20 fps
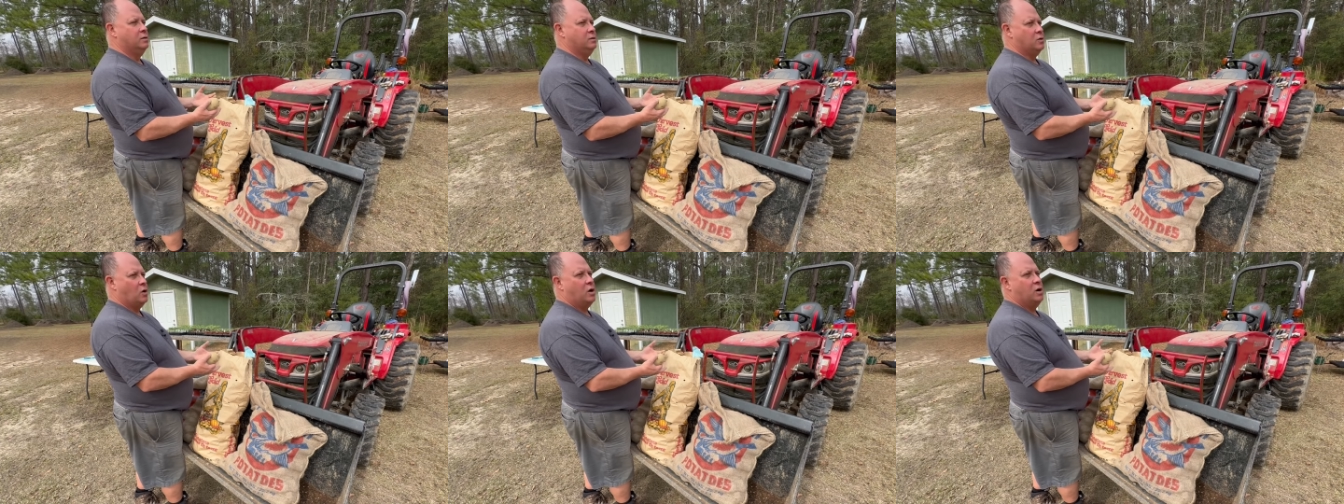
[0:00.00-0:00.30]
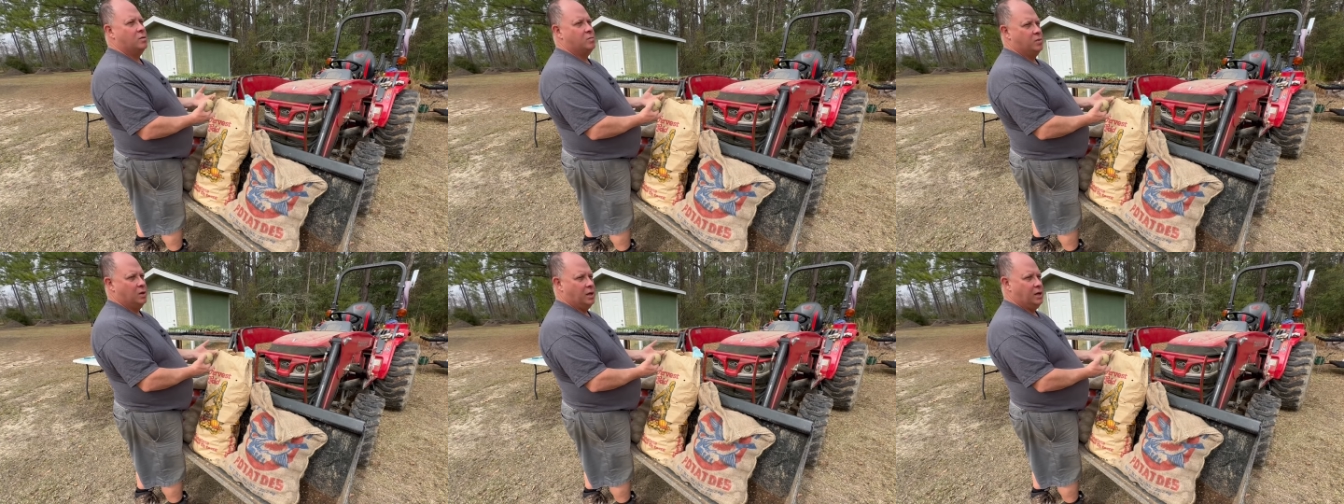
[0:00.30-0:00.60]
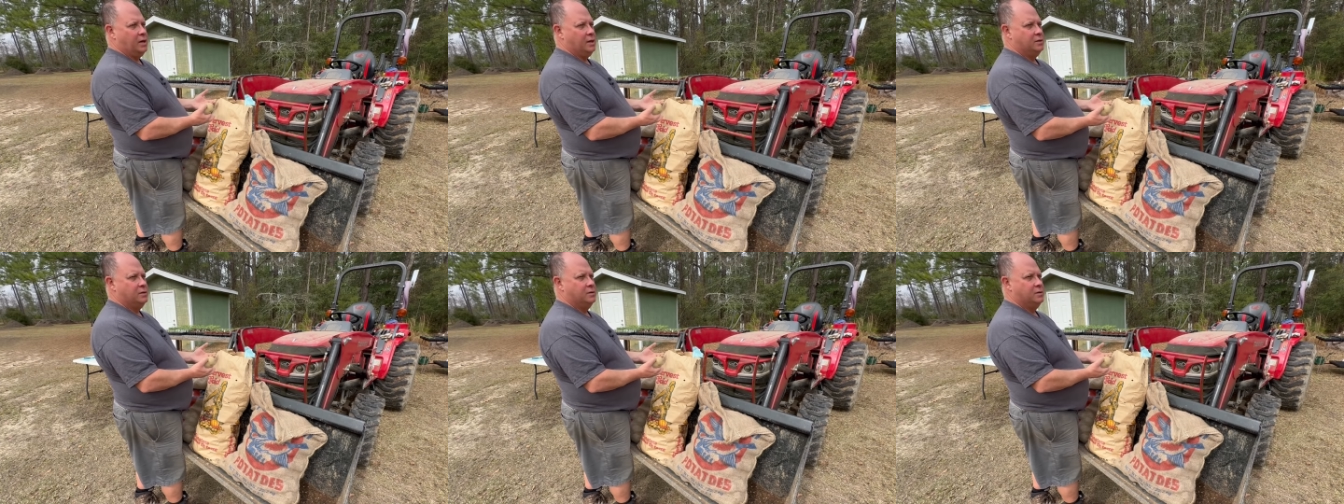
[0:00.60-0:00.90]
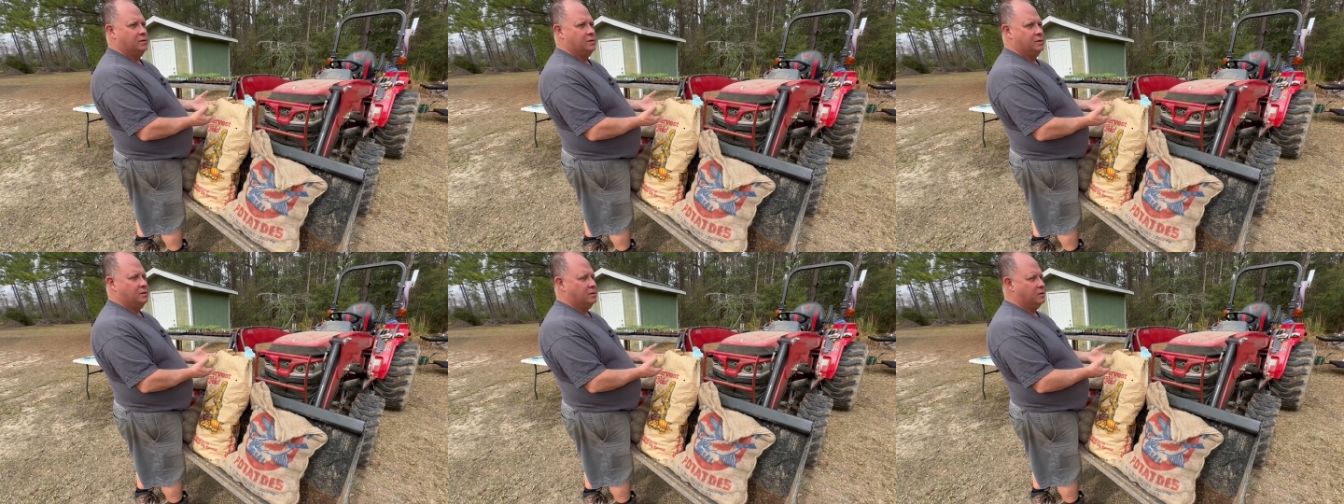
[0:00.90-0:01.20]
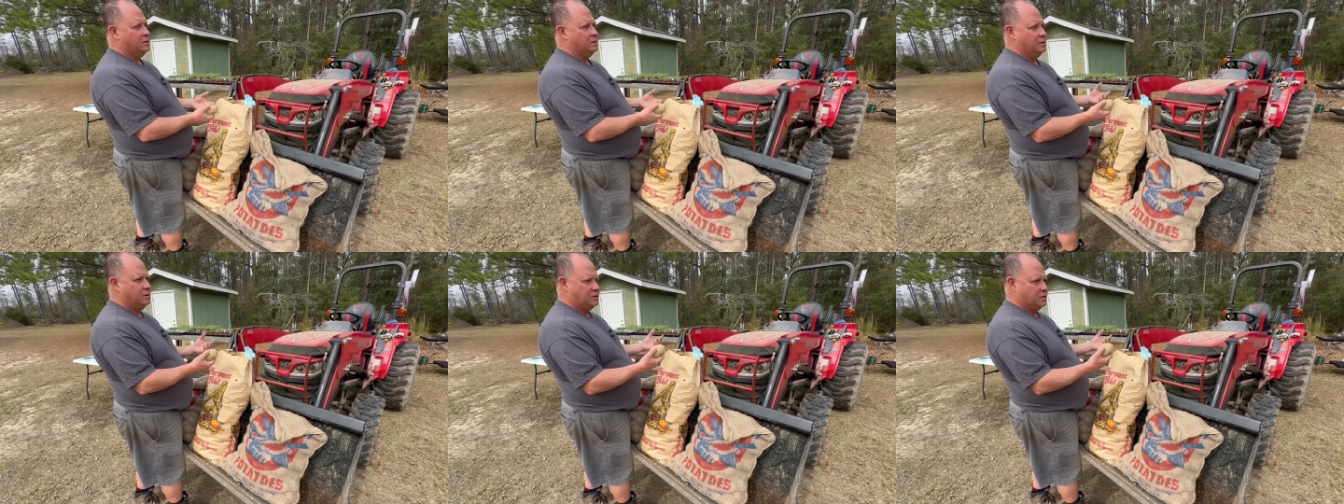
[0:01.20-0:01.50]
dark place,
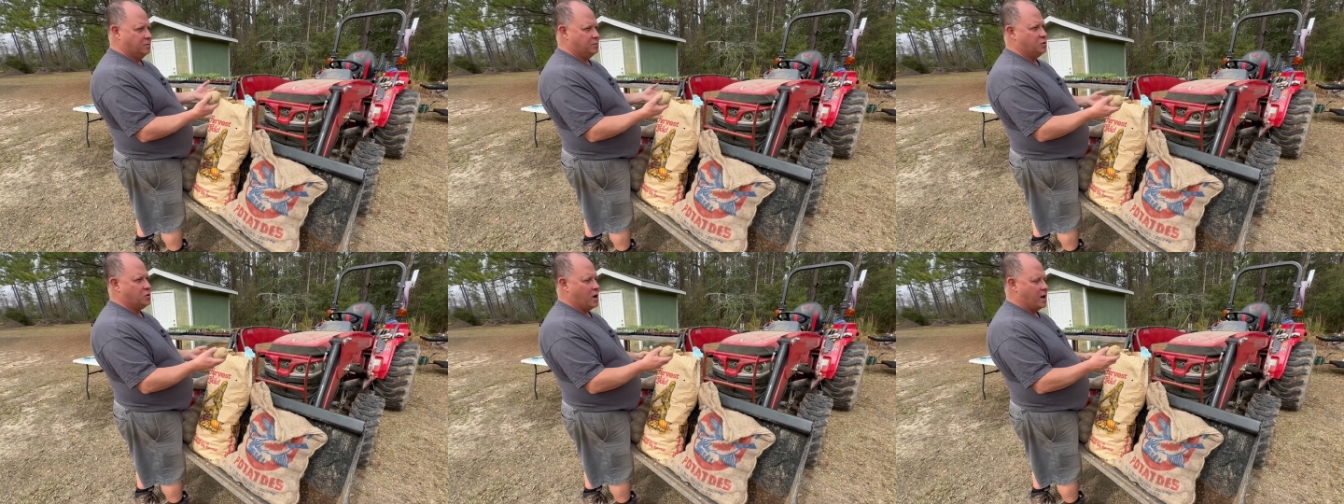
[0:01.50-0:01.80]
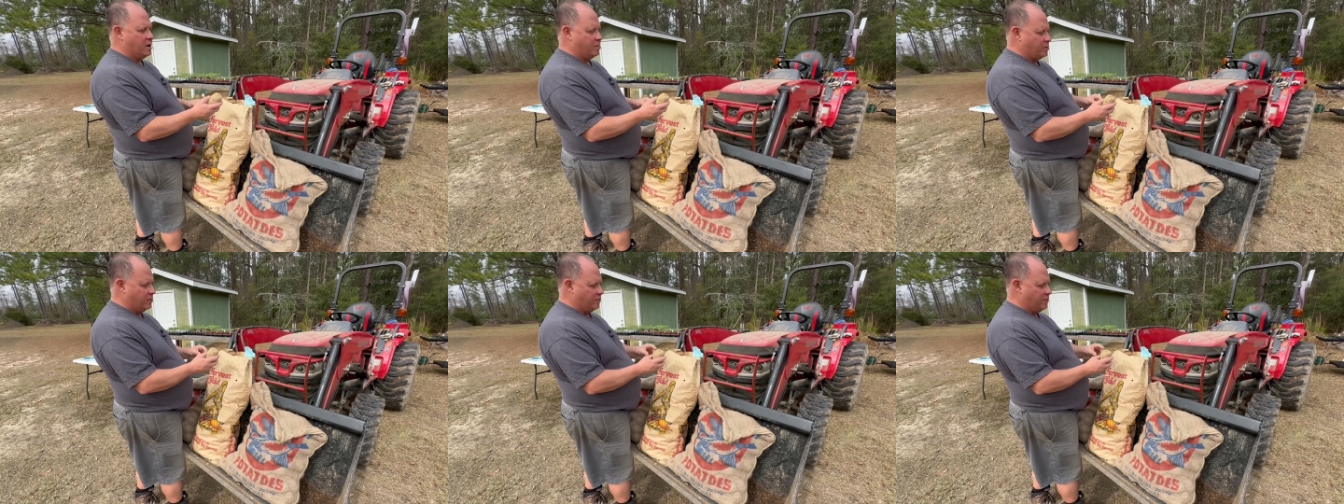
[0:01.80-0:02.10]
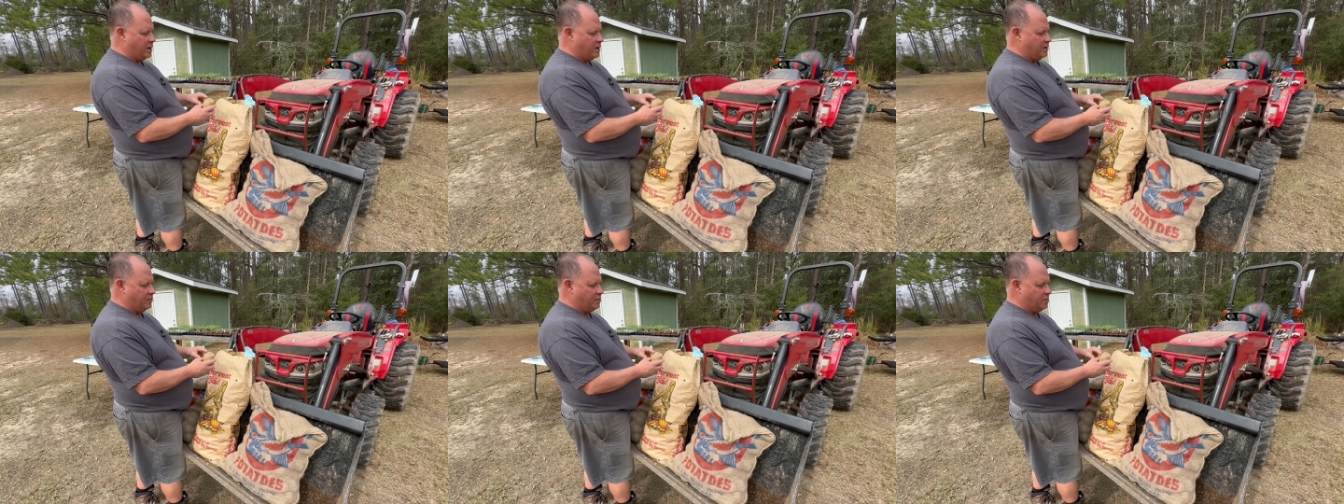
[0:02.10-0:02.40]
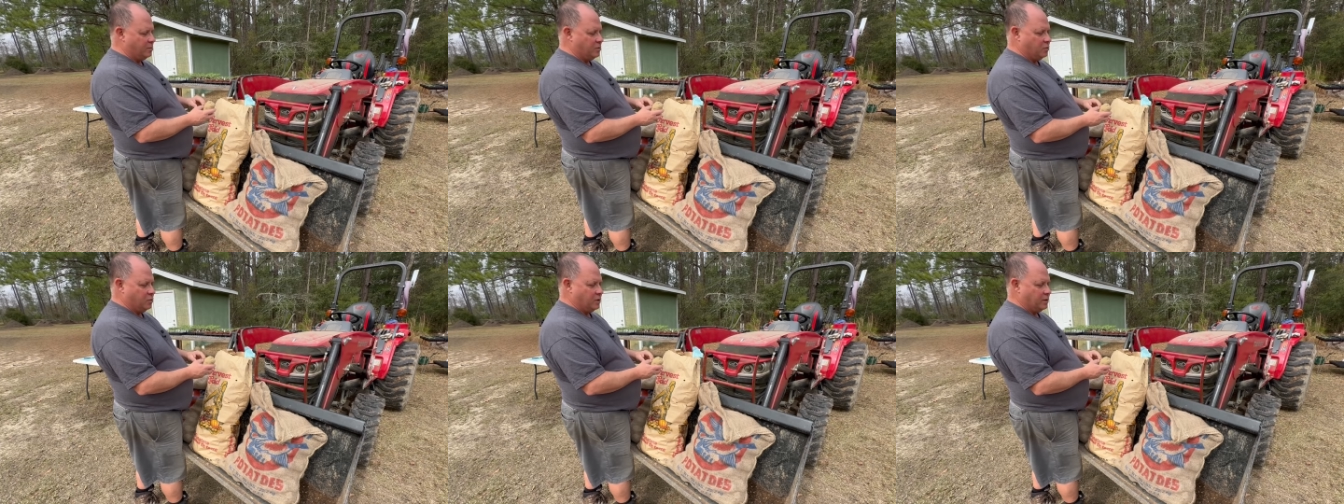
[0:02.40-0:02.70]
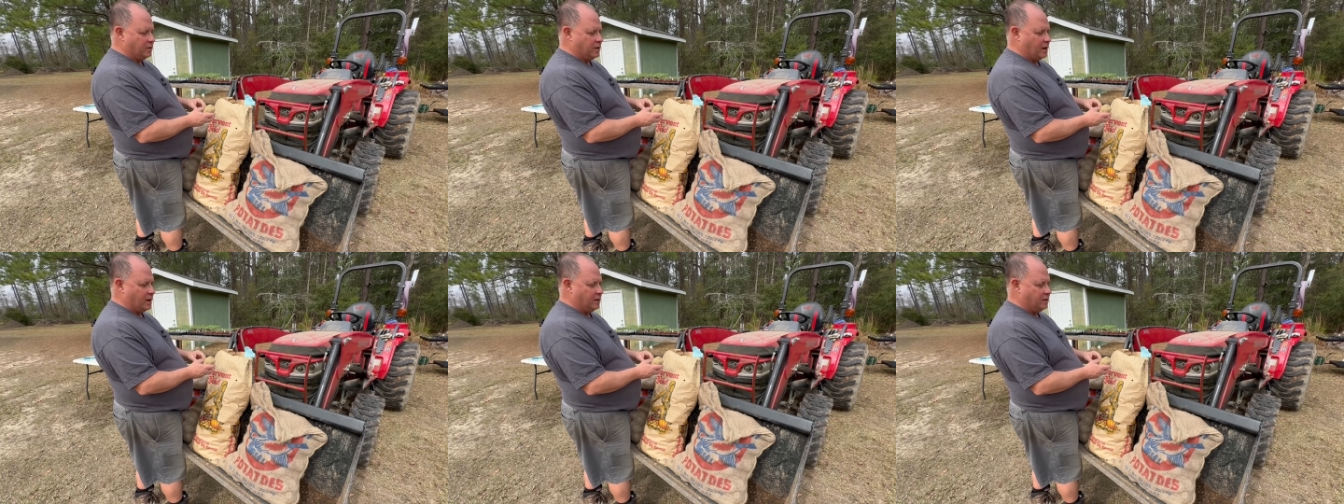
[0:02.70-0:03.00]
to try to prevent it from
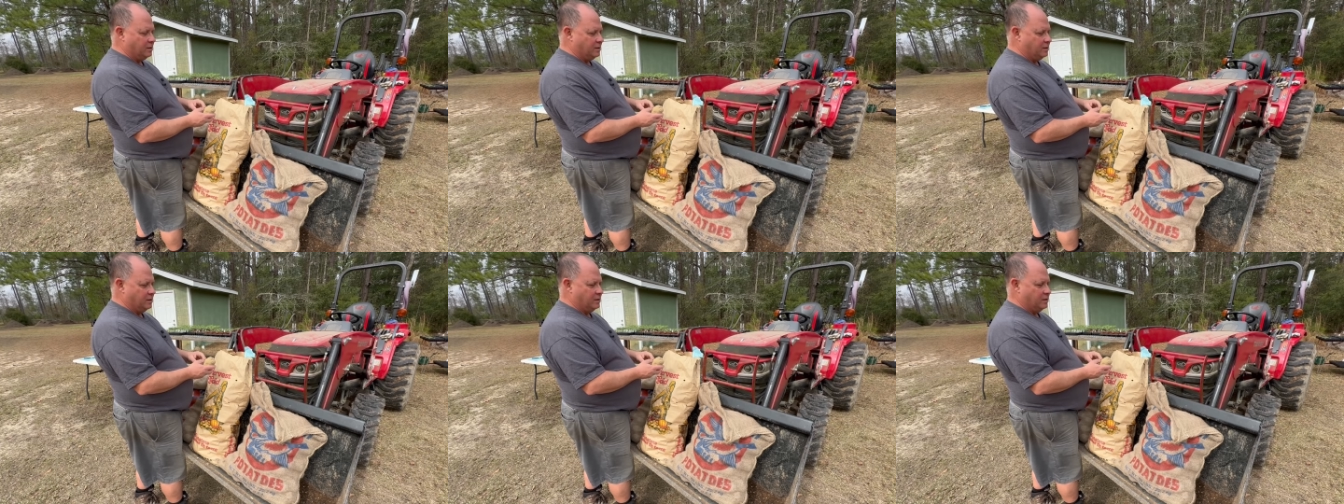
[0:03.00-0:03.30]
doing that.